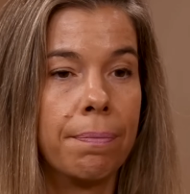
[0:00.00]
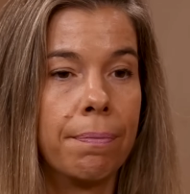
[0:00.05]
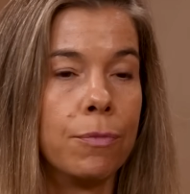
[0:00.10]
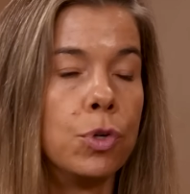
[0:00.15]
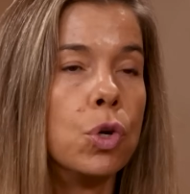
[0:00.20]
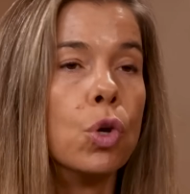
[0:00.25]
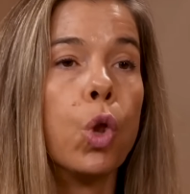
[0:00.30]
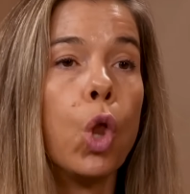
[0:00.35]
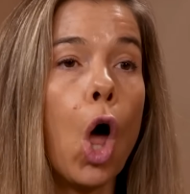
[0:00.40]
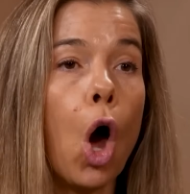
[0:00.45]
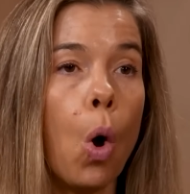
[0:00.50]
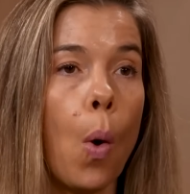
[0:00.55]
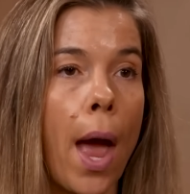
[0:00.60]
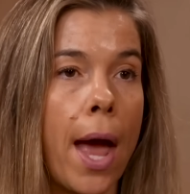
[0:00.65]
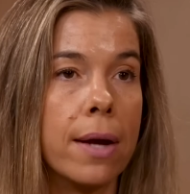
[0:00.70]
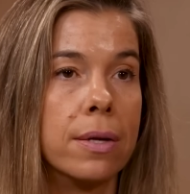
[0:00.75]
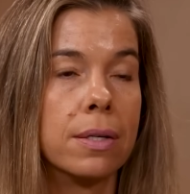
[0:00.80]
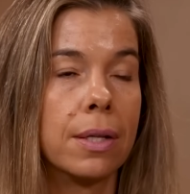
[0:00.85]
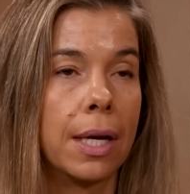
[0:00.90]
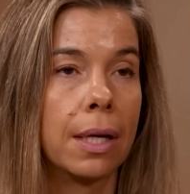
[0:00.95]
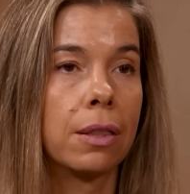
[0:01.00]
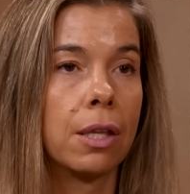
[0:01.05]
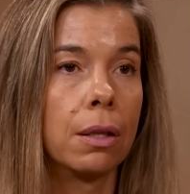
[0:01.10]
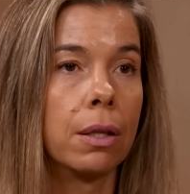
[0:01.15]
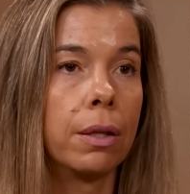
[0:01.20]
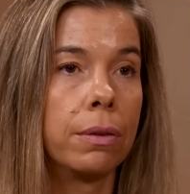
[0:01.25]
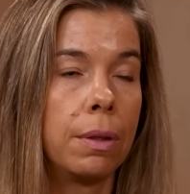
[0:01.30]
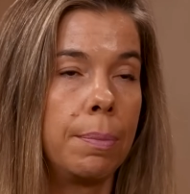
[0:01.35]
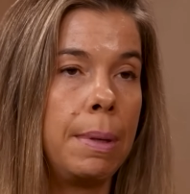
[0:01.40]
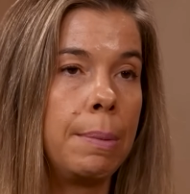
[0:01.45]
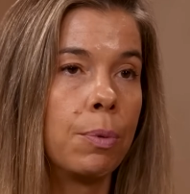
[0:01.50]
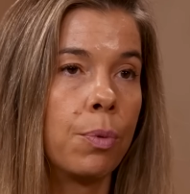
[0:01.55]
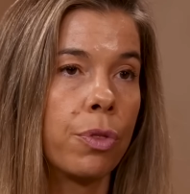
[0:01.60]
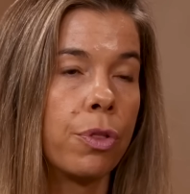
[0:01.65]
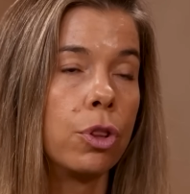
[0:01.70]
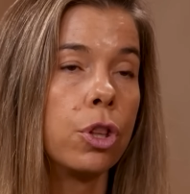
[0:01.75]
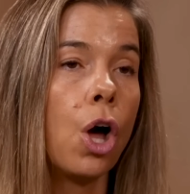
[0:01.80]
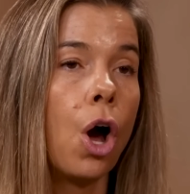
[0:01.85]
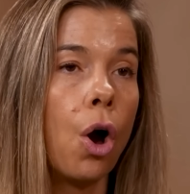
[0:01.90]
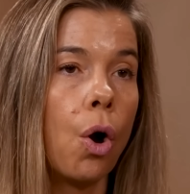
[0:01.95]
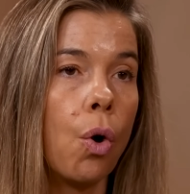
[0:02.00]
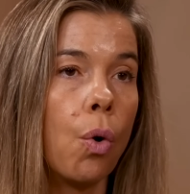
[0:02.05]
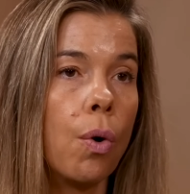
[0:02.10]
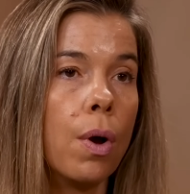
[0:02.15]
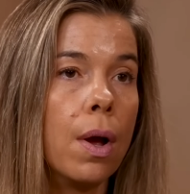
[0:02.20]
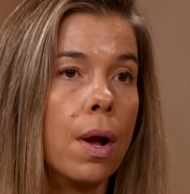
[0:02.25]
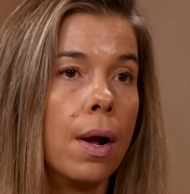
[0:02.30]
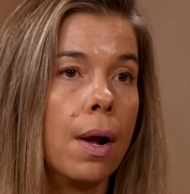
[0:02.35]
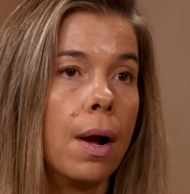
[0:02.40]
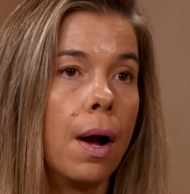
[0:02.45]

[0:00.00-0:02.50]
low end, like the, the people with low